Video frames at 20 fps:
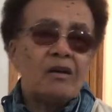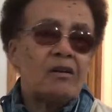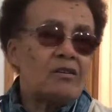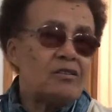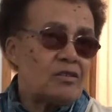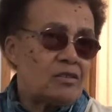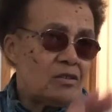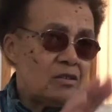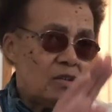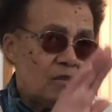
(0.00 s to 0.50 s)

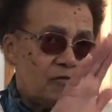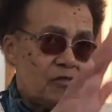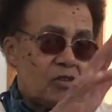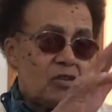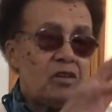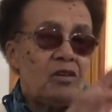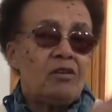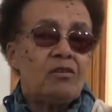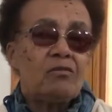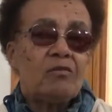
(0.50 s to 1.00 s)
because even
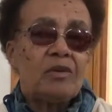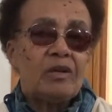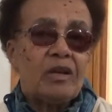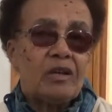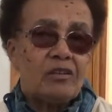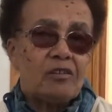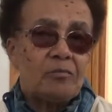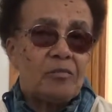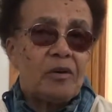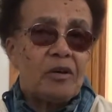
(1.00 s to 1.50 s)
here we
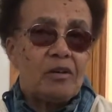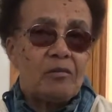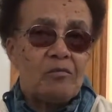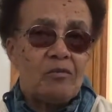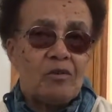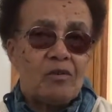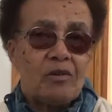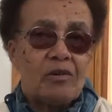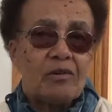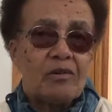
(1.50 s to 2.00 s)
had to pay
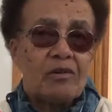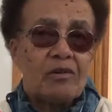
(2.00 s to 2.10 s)
more.